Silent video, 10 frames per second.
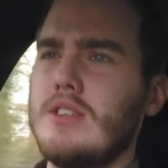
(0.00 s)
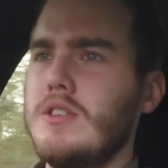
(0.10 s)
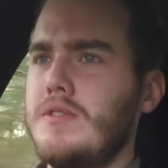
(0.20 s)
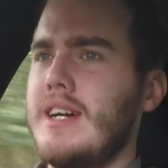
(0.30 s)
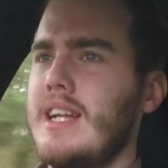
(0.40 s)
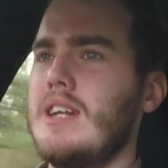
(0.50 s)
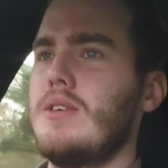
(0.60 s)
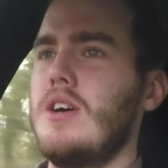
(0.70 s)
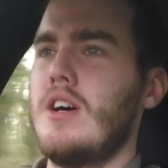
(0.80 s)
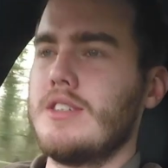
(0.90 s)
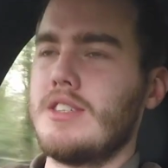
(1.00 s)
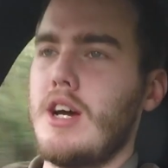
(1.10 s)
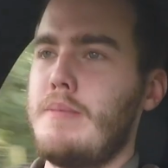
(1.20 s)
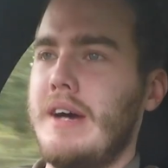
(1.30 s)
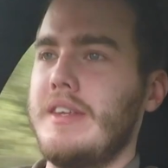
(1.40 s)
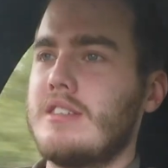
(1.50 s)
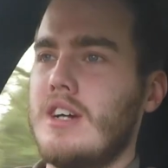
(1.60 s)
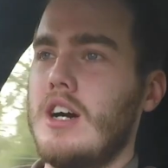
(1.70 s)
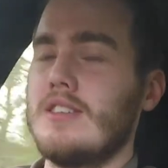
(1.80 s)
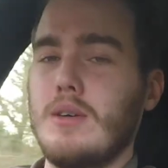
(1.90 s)
I do find a little odd about this
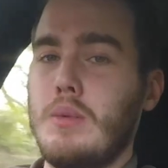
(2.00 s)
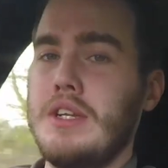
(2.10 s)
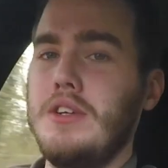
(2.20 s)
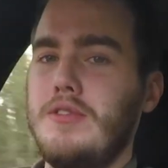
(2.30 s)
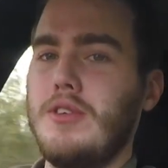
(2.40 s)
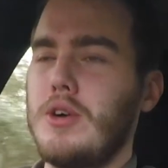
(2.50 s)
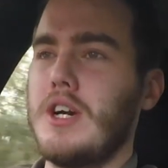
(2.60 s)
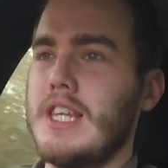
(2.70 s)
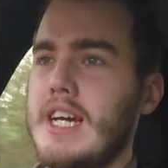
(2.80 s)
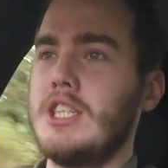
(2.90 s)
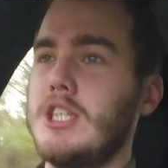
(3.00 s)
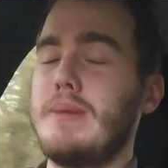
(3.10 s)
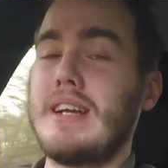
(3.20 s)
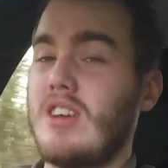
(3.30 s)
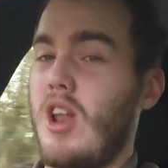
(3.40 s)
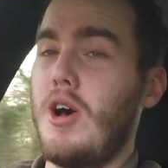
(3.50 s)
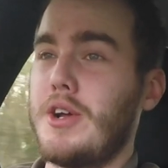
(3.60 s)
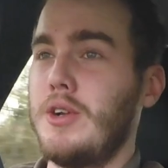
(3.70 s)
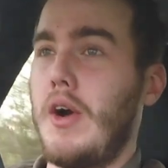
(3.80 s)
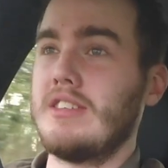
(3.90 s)
car is that when you floor it, the engine makes a
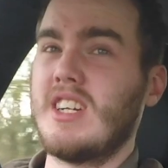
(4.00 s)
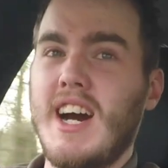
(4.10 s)
lot of noise.